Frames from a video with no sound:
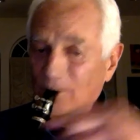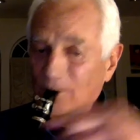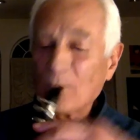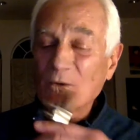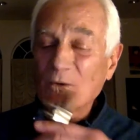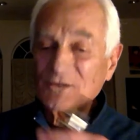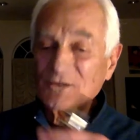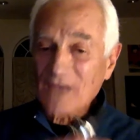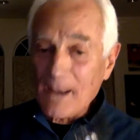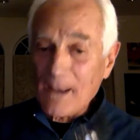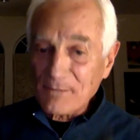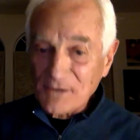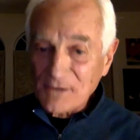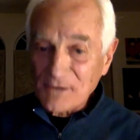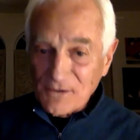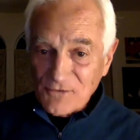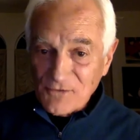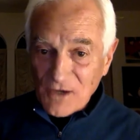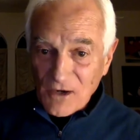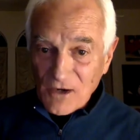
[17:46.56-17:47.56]
What's
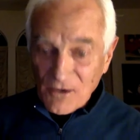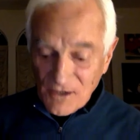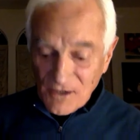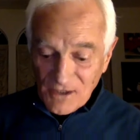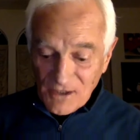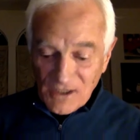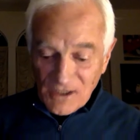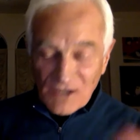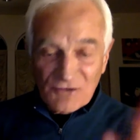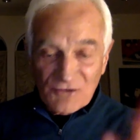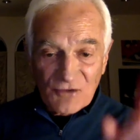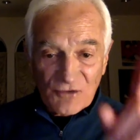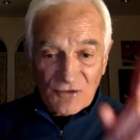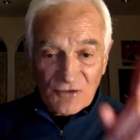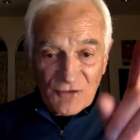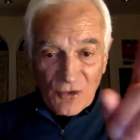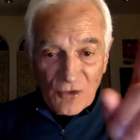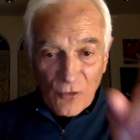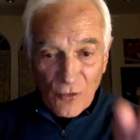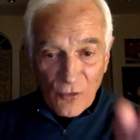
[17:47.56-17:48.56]
happening there is there's a
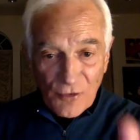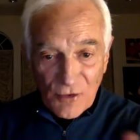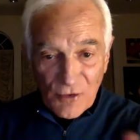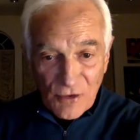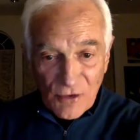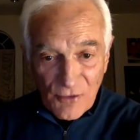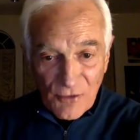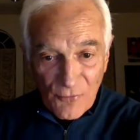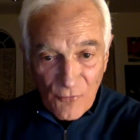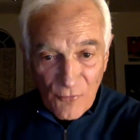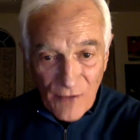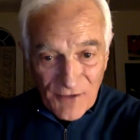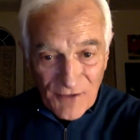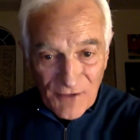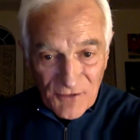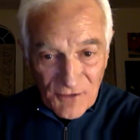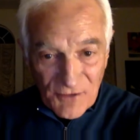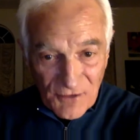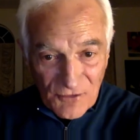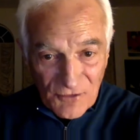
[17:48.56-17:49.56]
kernel of
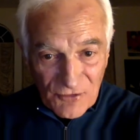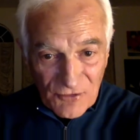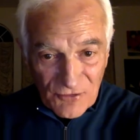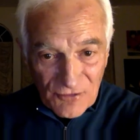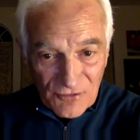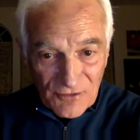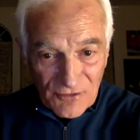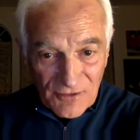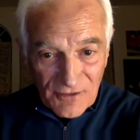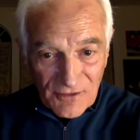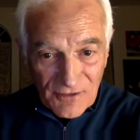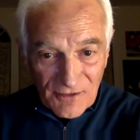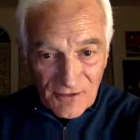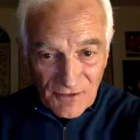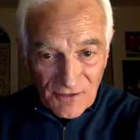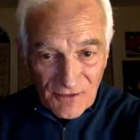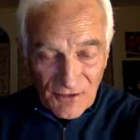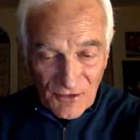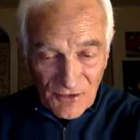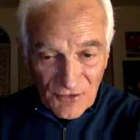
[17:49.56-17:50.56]
resonance
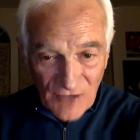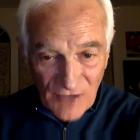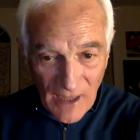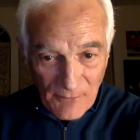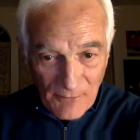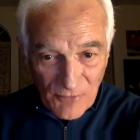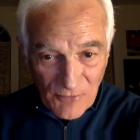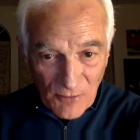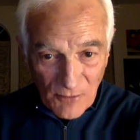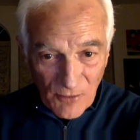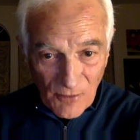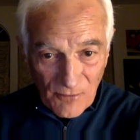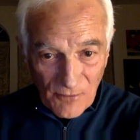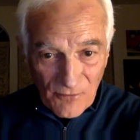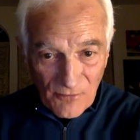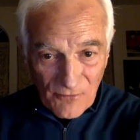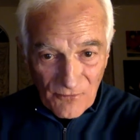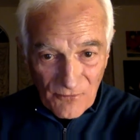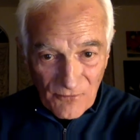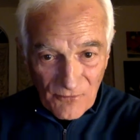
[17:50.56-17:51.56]
that is optimum
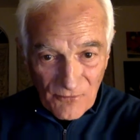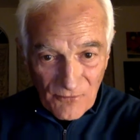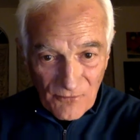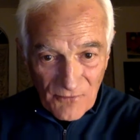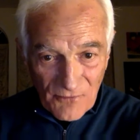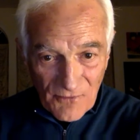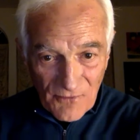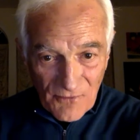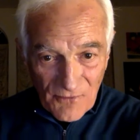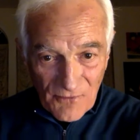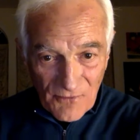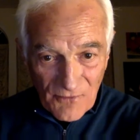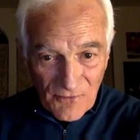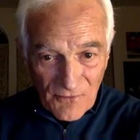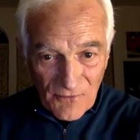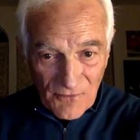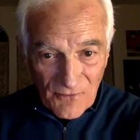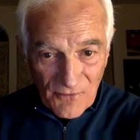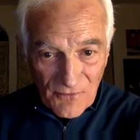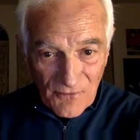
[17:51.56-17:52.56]

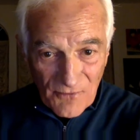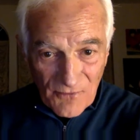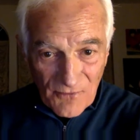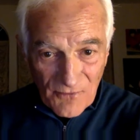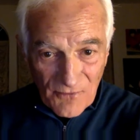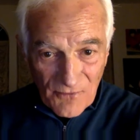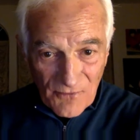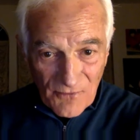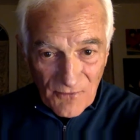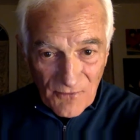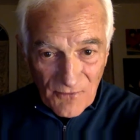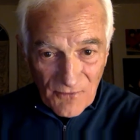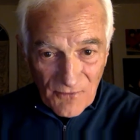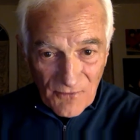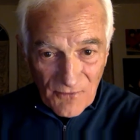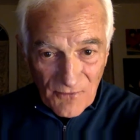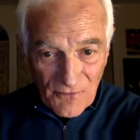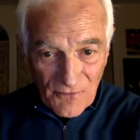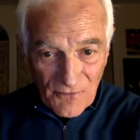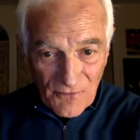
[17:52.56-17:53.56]
at that
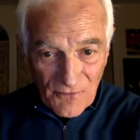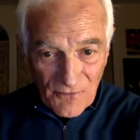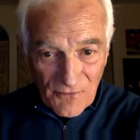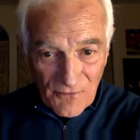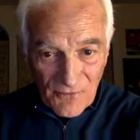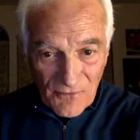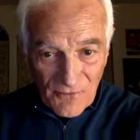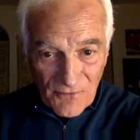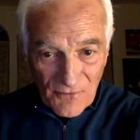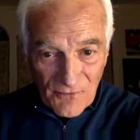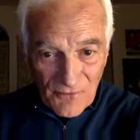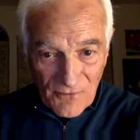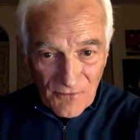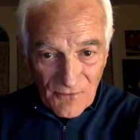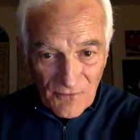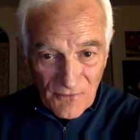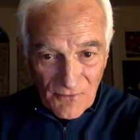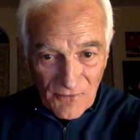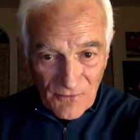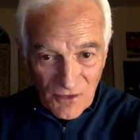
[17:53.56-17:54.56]
particular
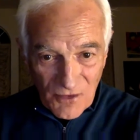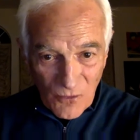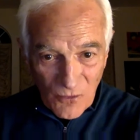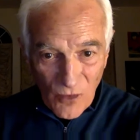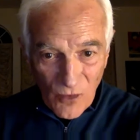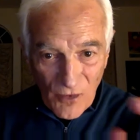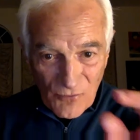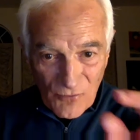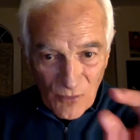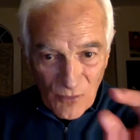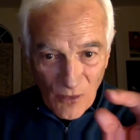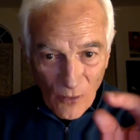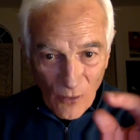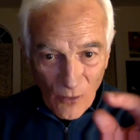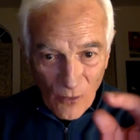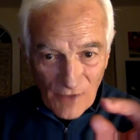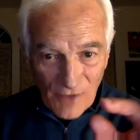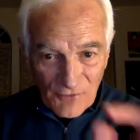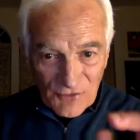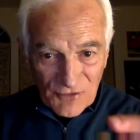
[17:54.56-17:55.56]
junction where, where
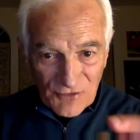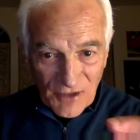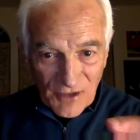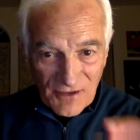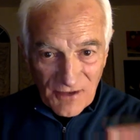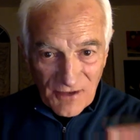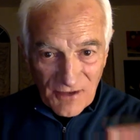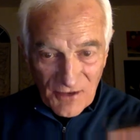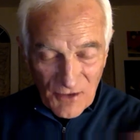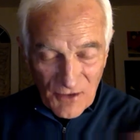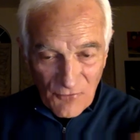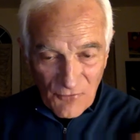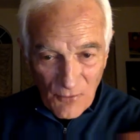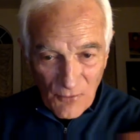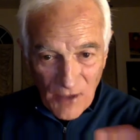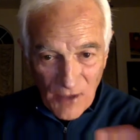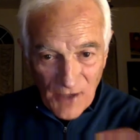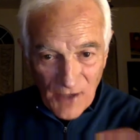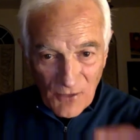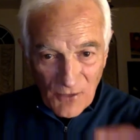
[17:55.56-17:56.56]
all of a sudden the
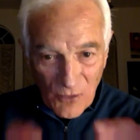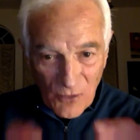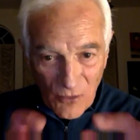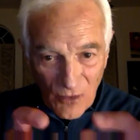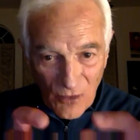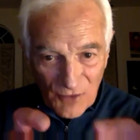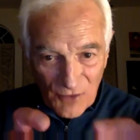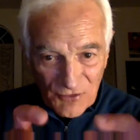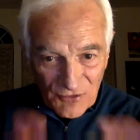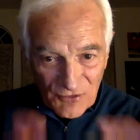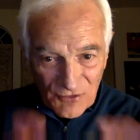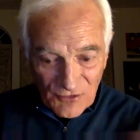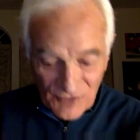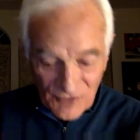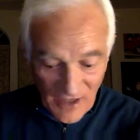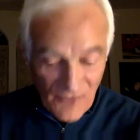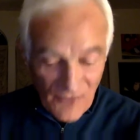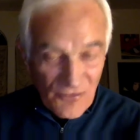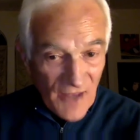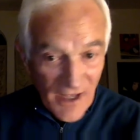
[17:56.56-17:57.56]
vibrato causes
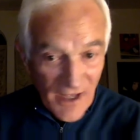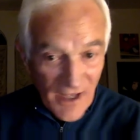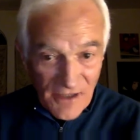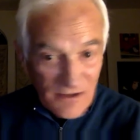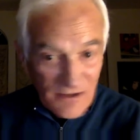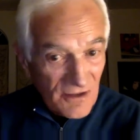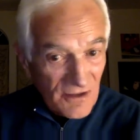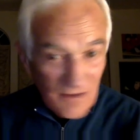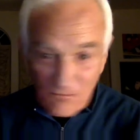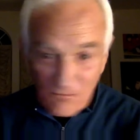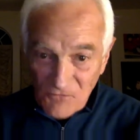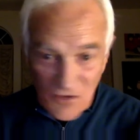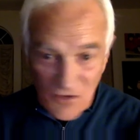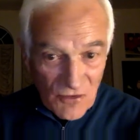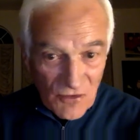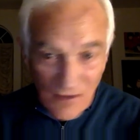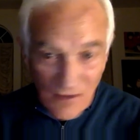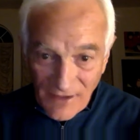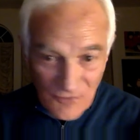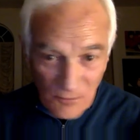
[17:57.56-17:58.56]
a And then you
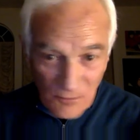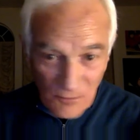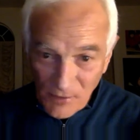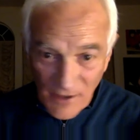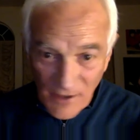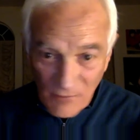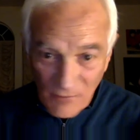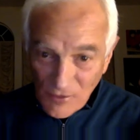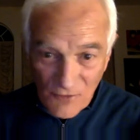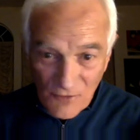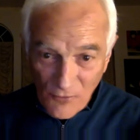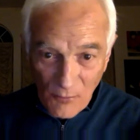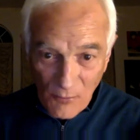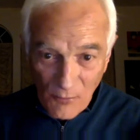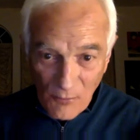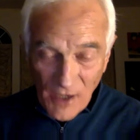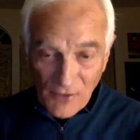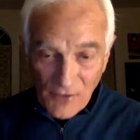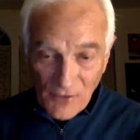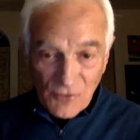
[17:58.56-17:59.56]
don't have to play with the
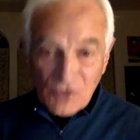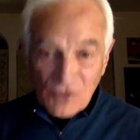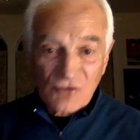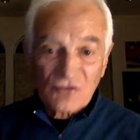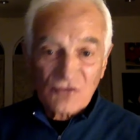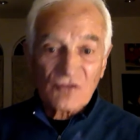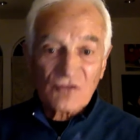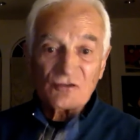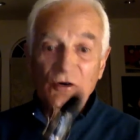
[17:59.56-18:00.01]
vibrato. You can just